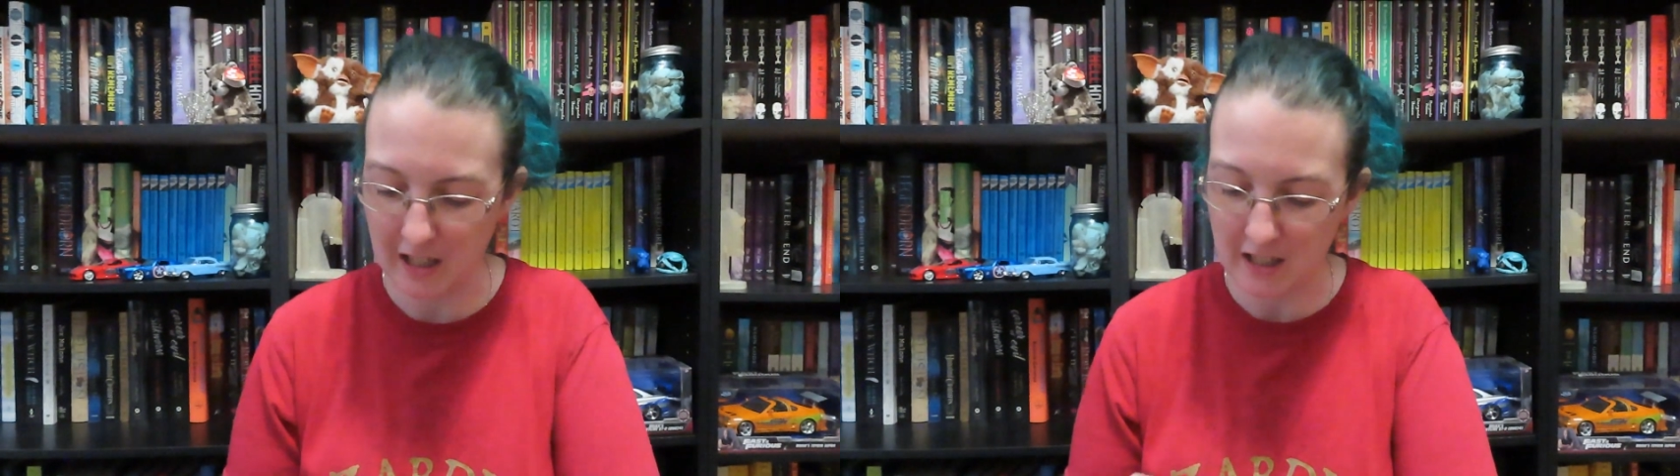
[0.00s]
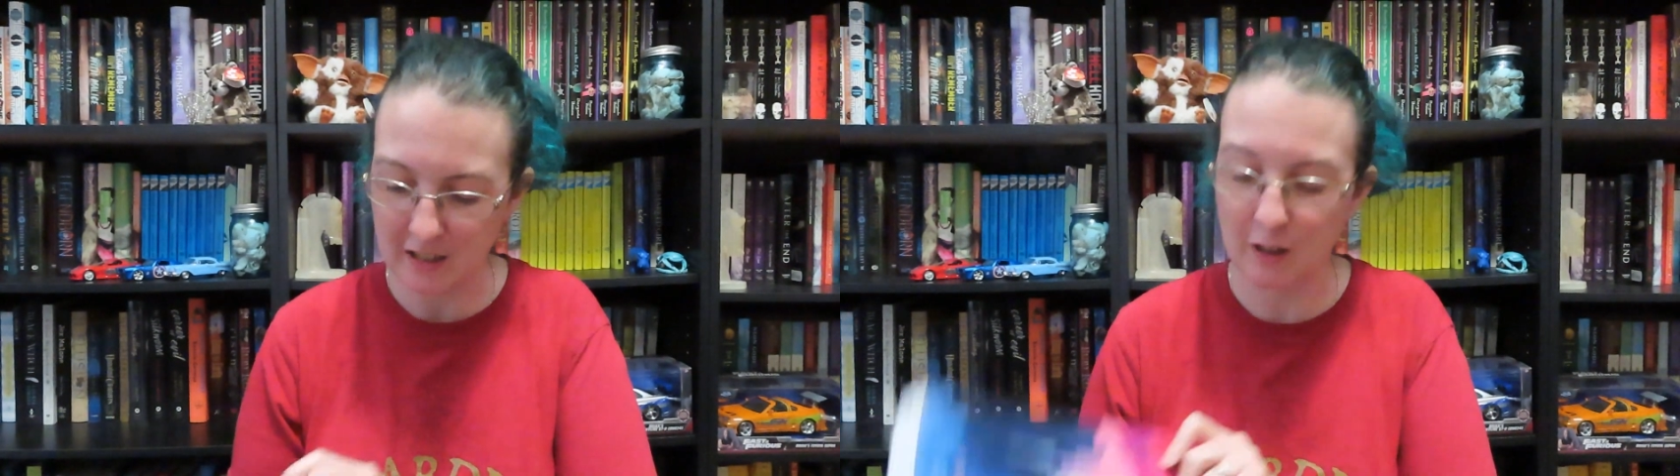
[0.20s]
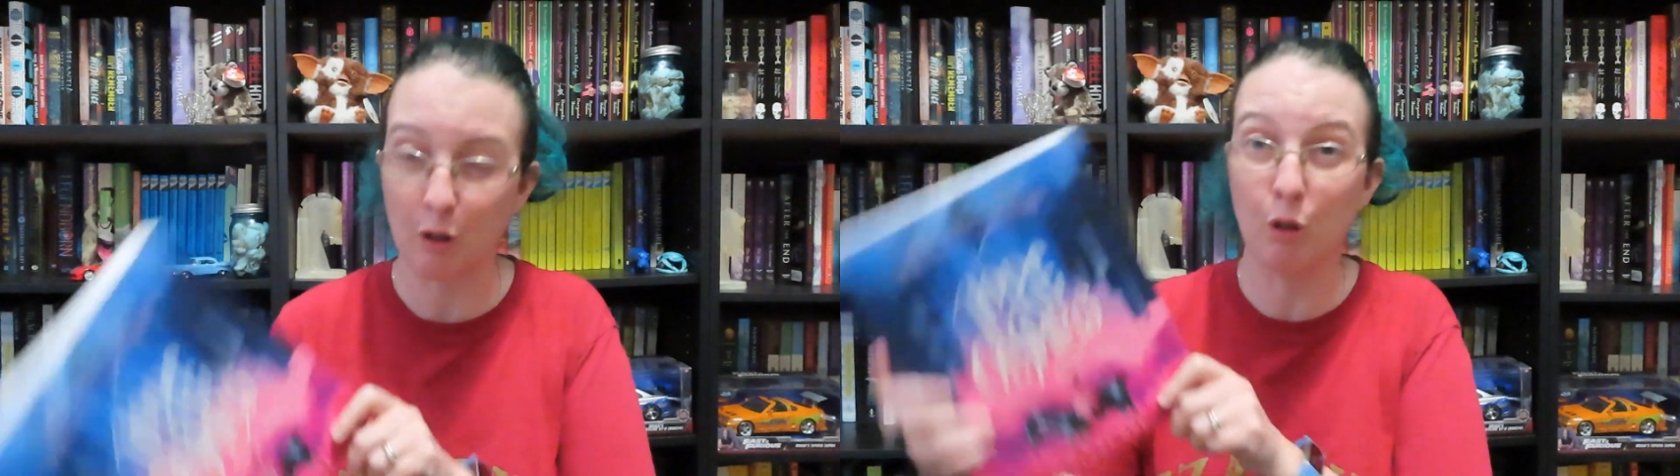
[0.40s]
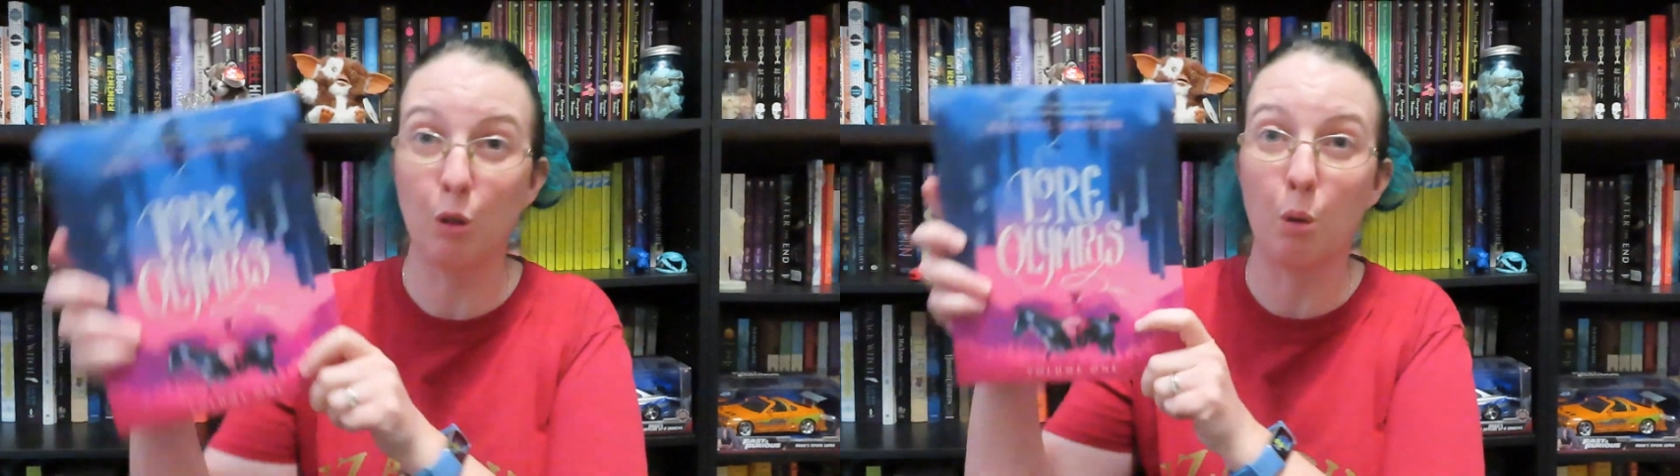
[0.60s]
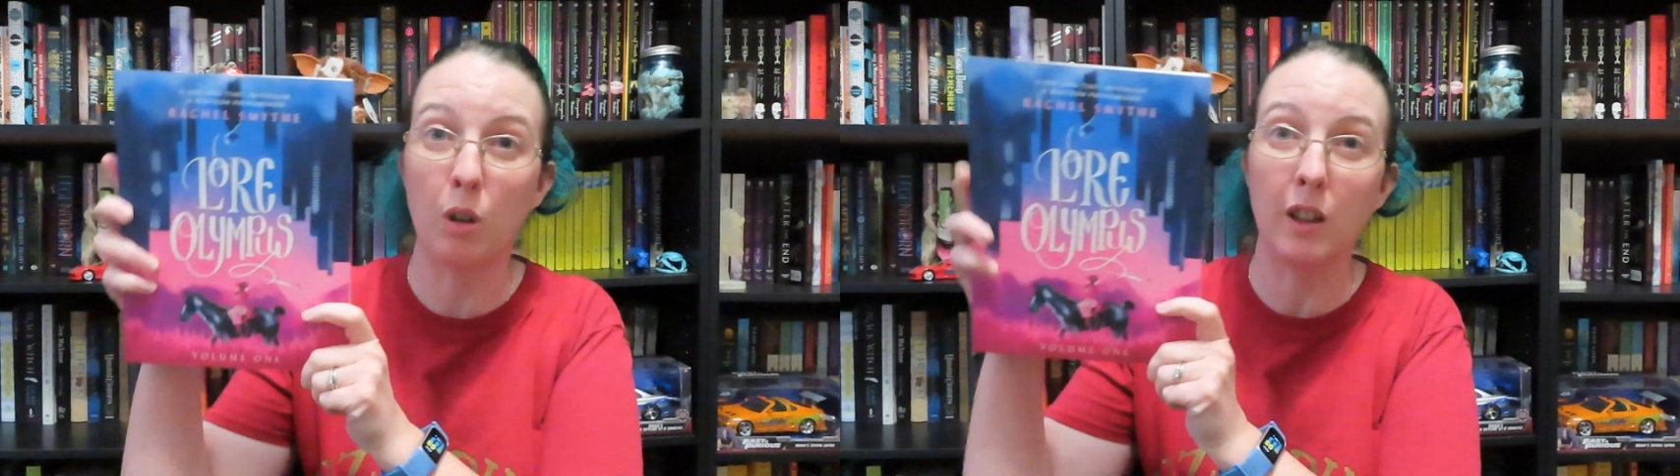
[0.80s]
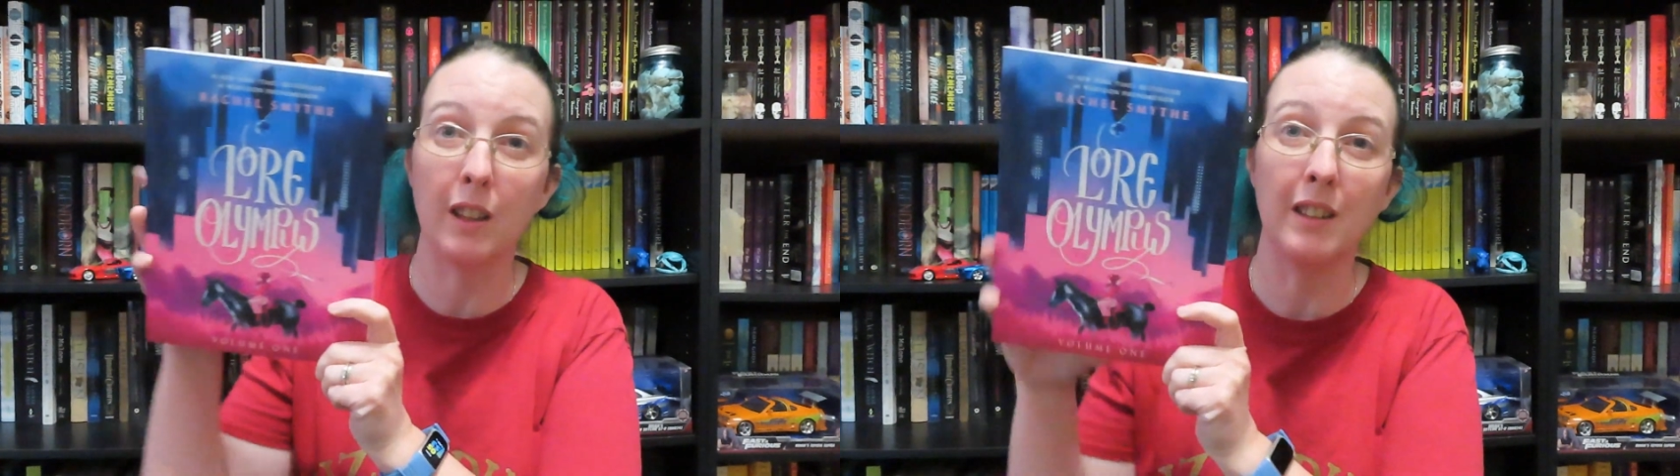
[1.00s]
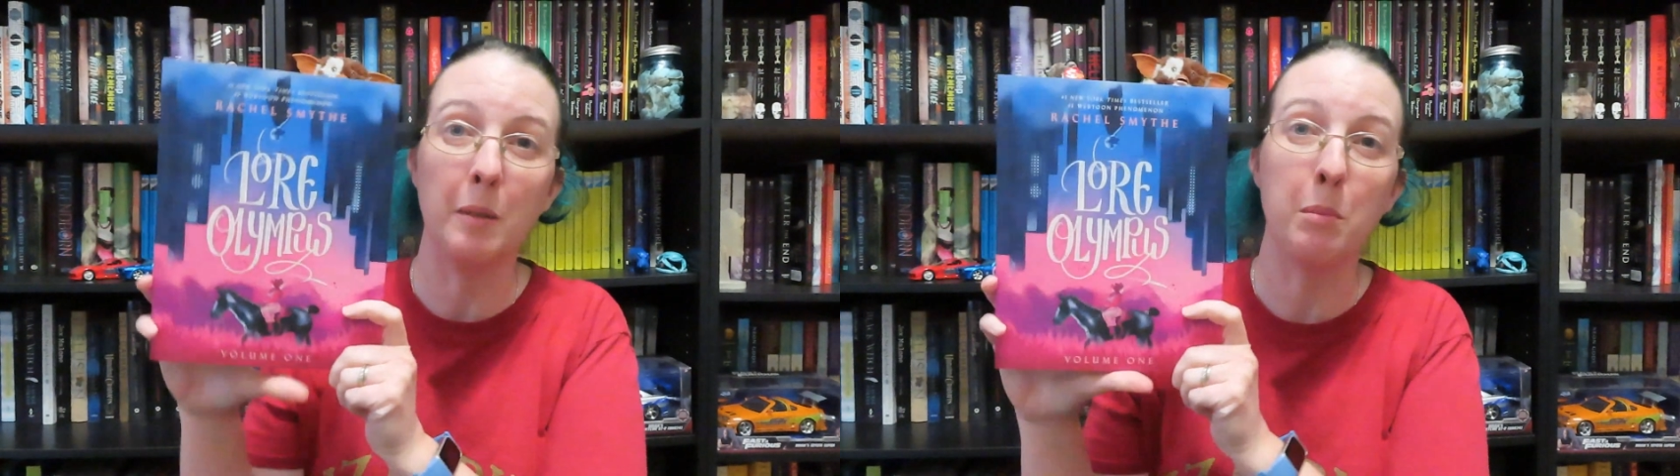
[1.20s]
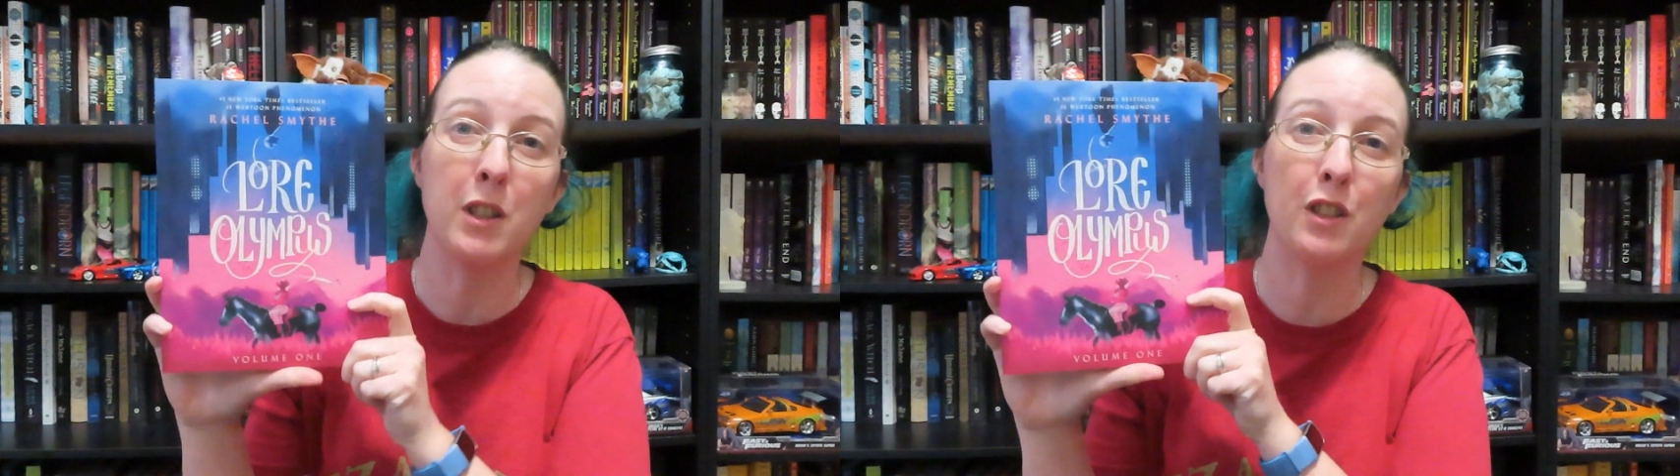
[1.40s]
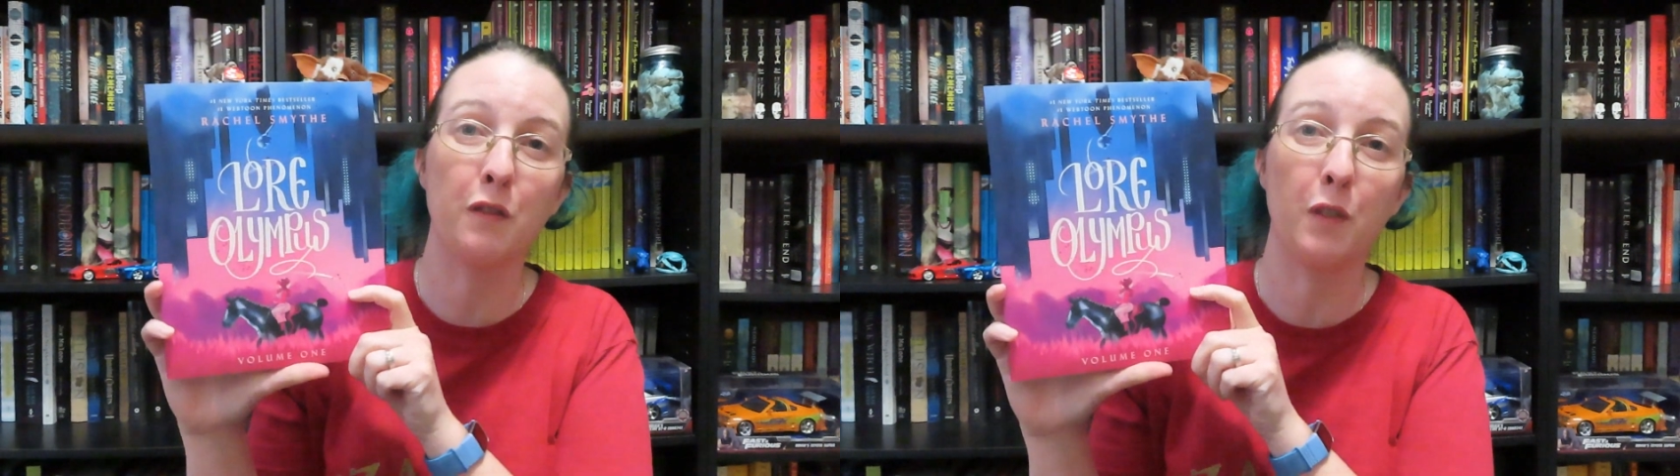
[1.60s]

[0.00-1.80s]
is Lore Olympus